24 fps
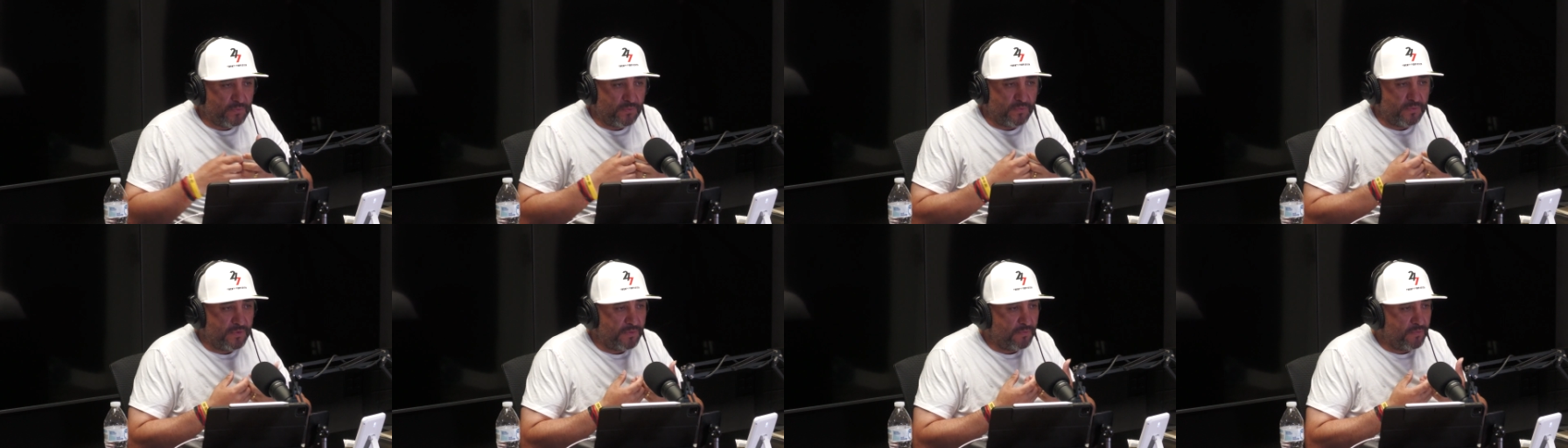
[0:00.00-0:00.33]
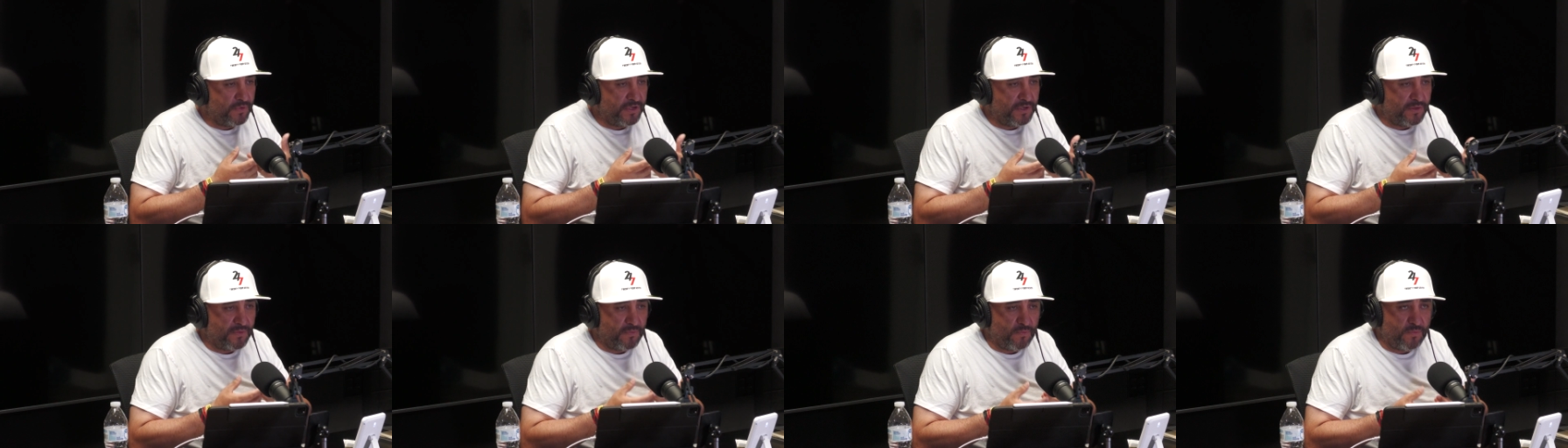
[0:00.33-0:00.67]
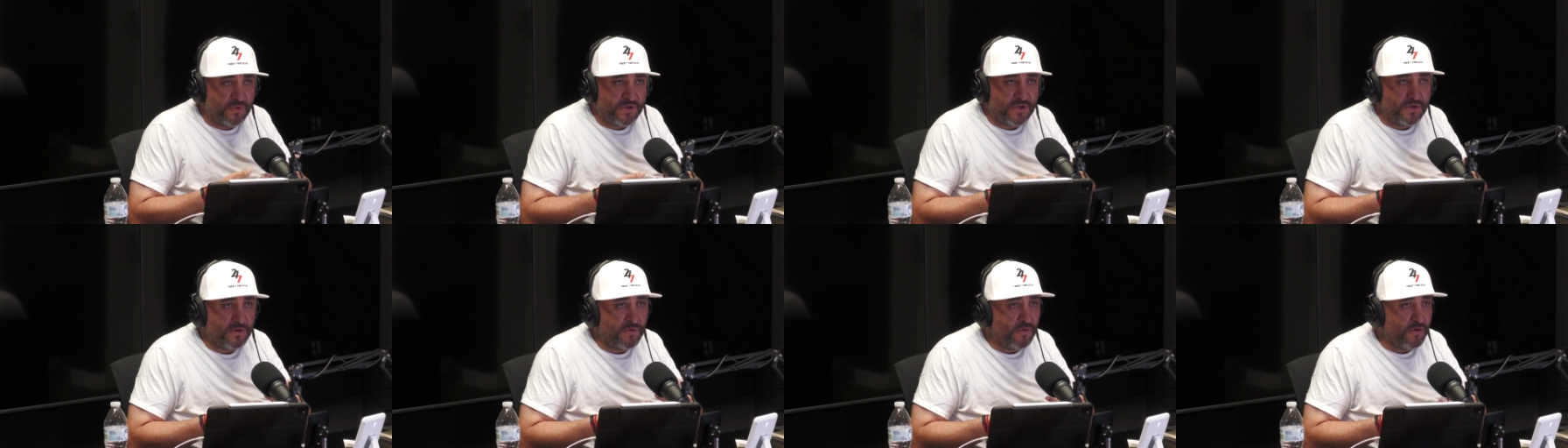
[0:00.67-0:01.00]

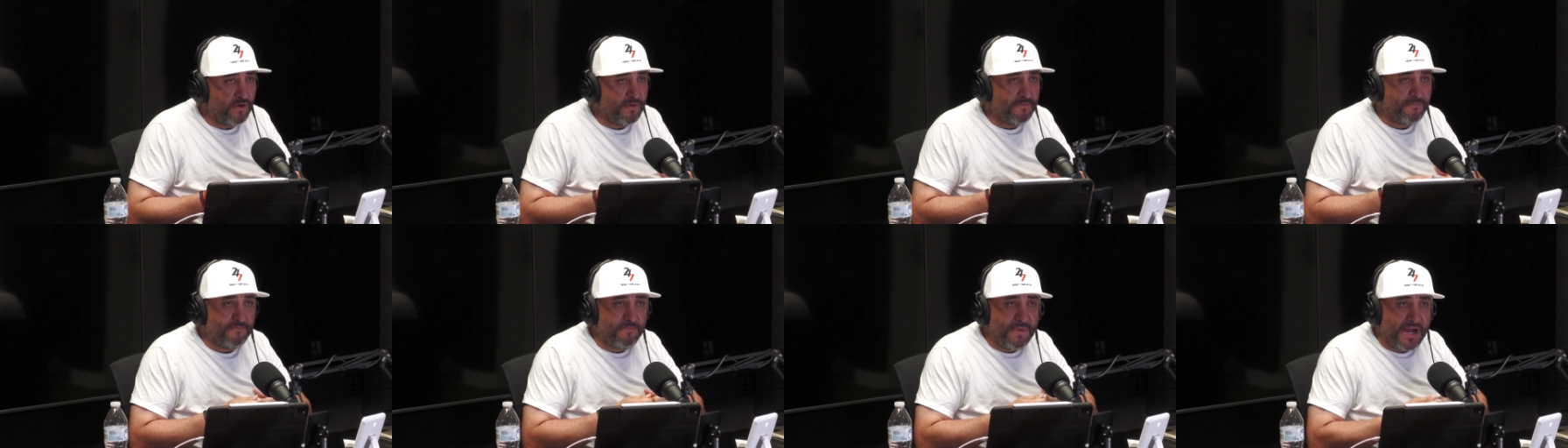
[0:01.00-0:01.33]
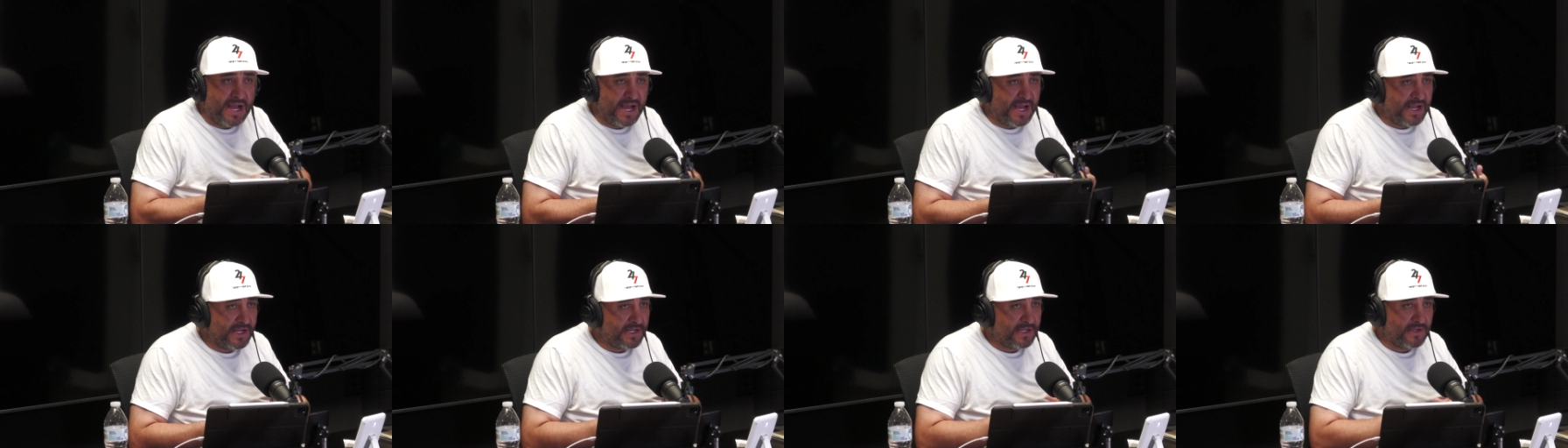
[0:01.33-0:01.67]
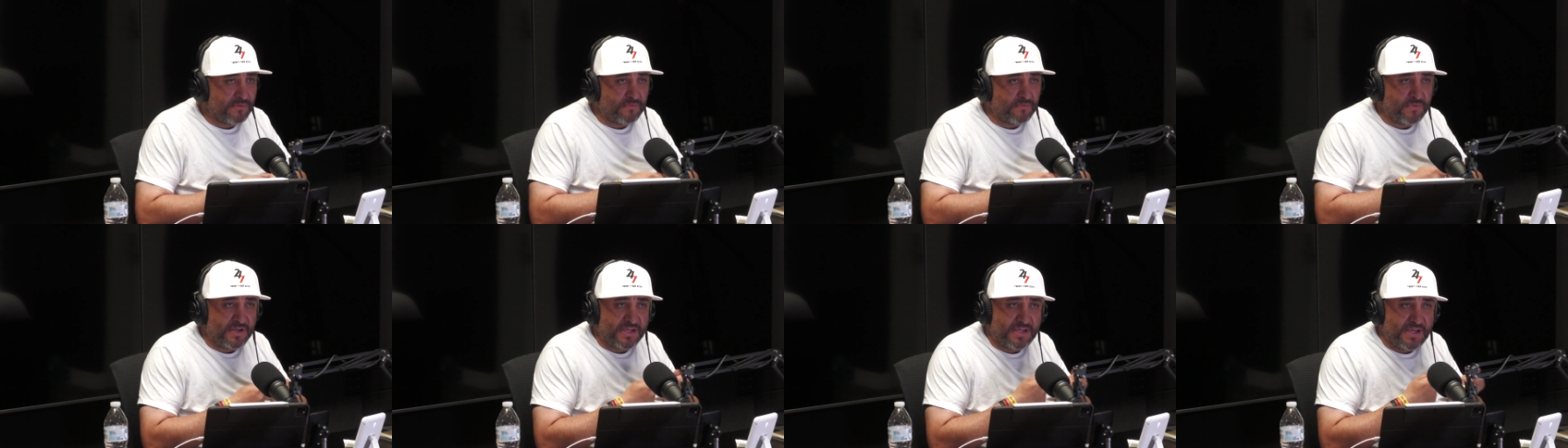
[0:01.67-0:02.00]
We going back
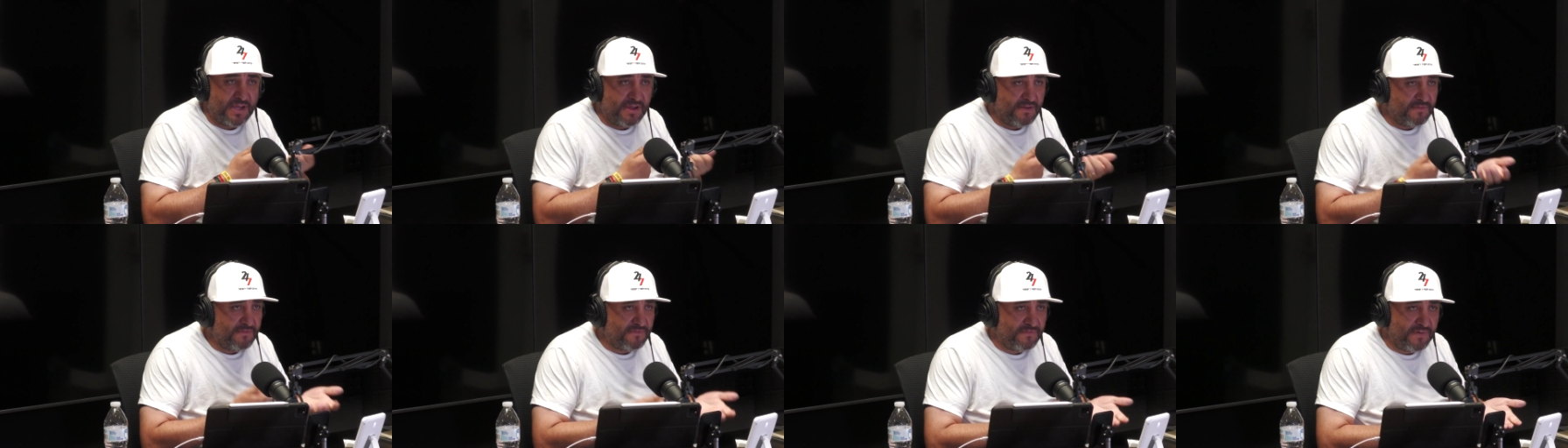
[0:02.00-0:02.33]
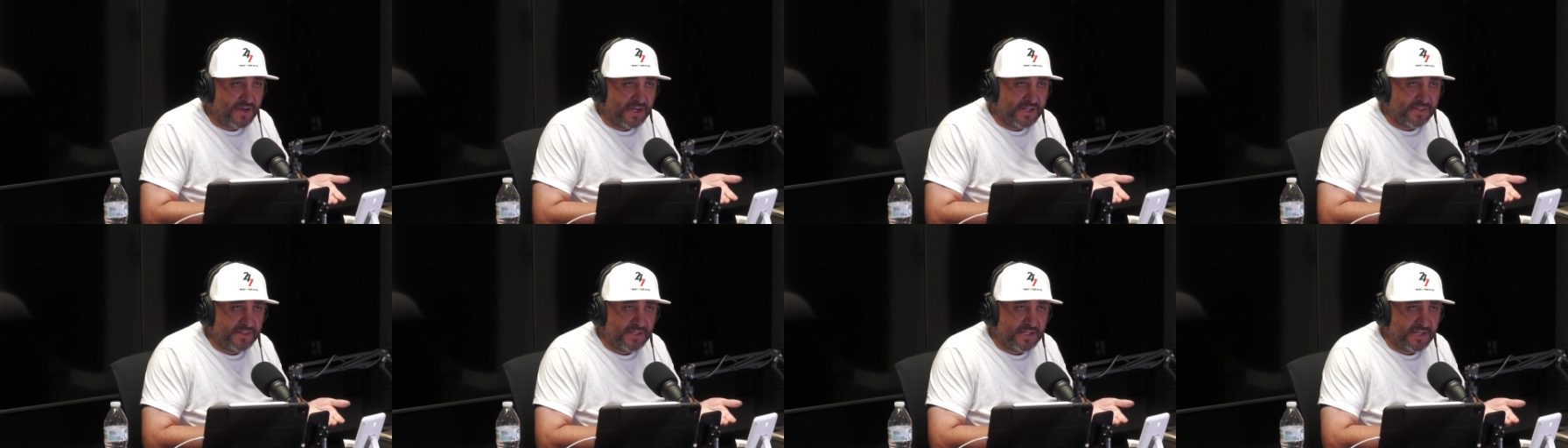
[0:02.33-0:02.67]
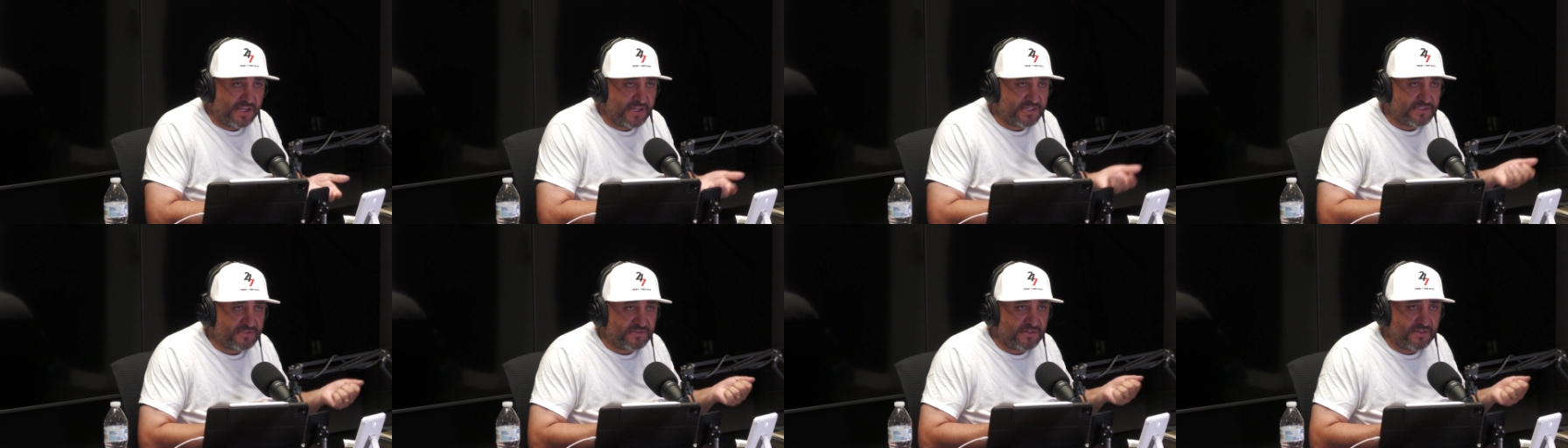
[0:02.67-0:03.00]
and we can't find the
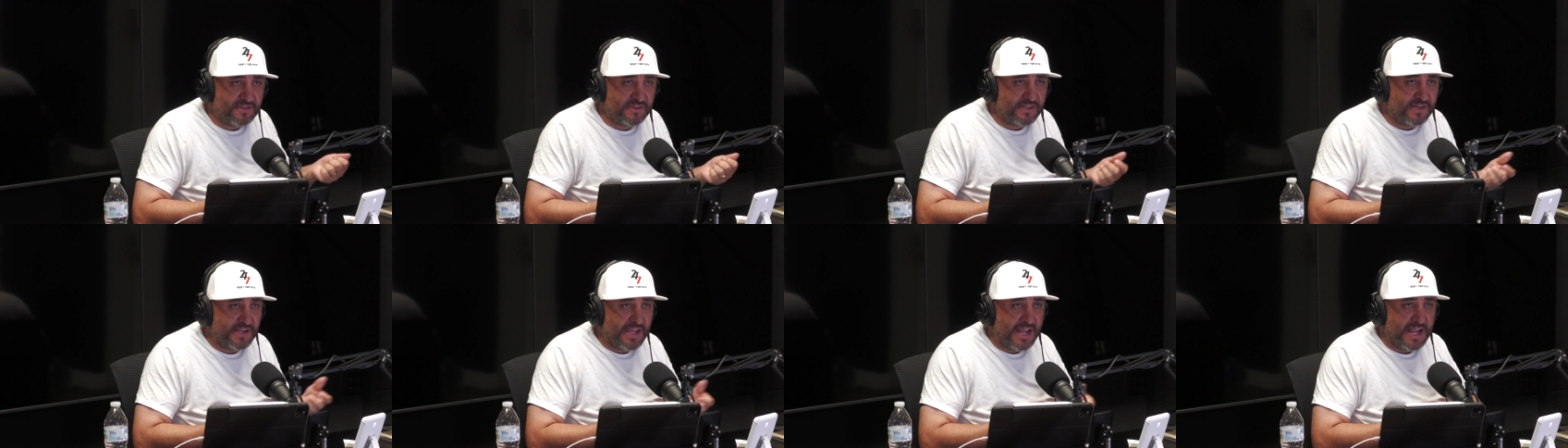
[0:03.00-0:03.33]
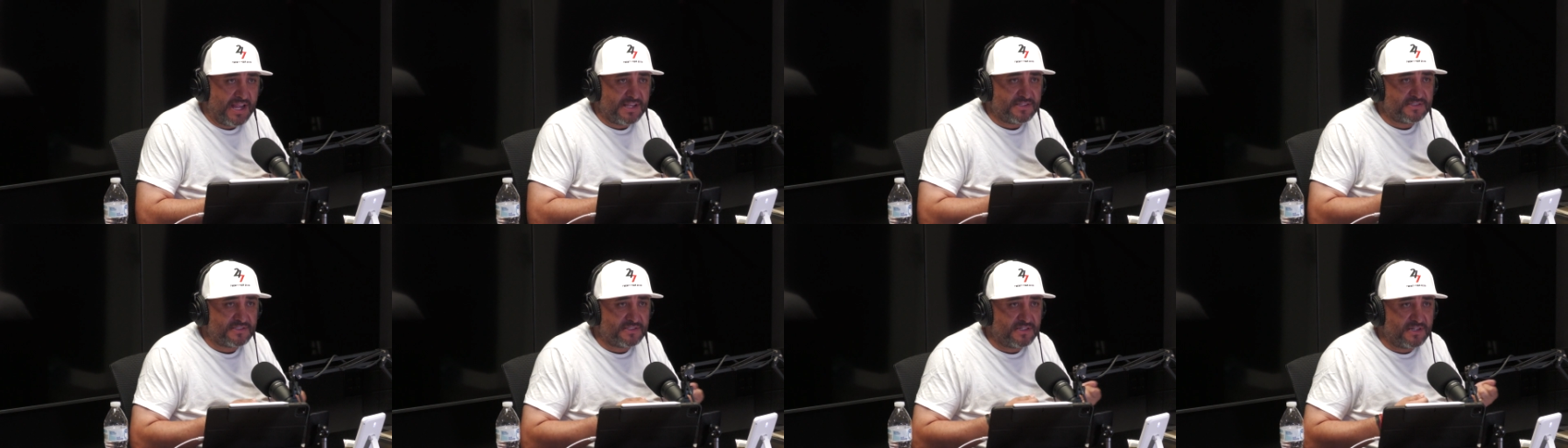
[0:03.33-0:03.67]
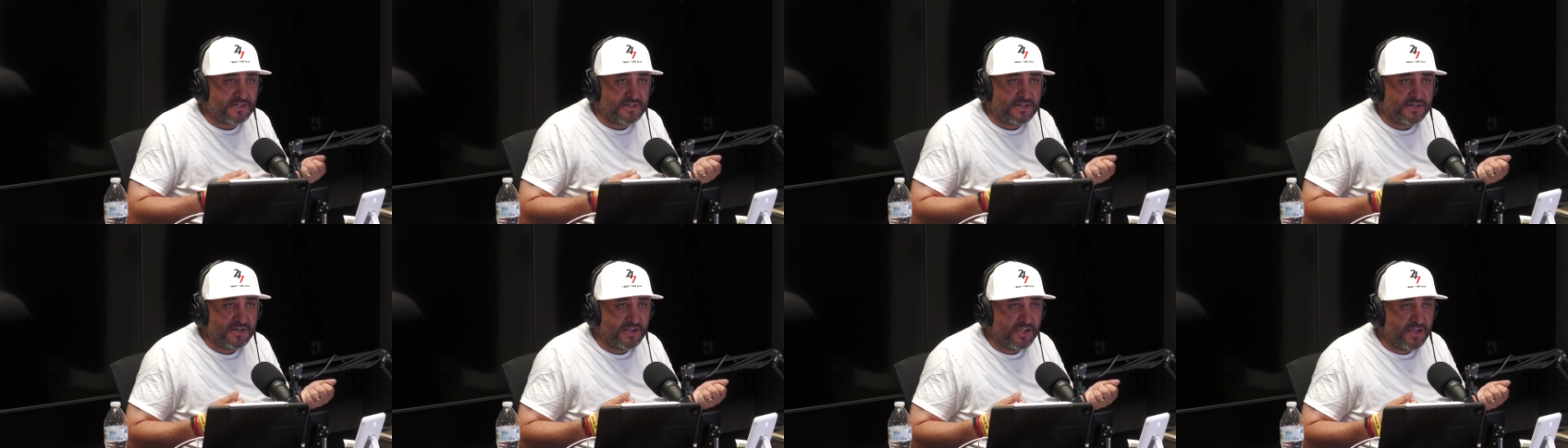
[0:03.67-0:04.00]
history of the
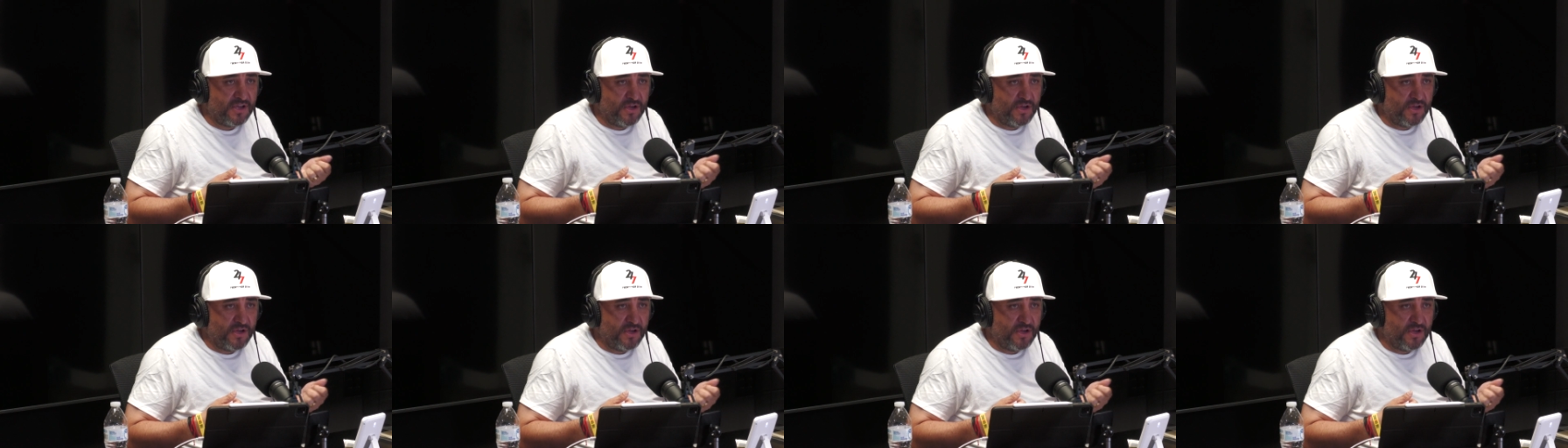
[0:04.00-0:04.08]
cancer.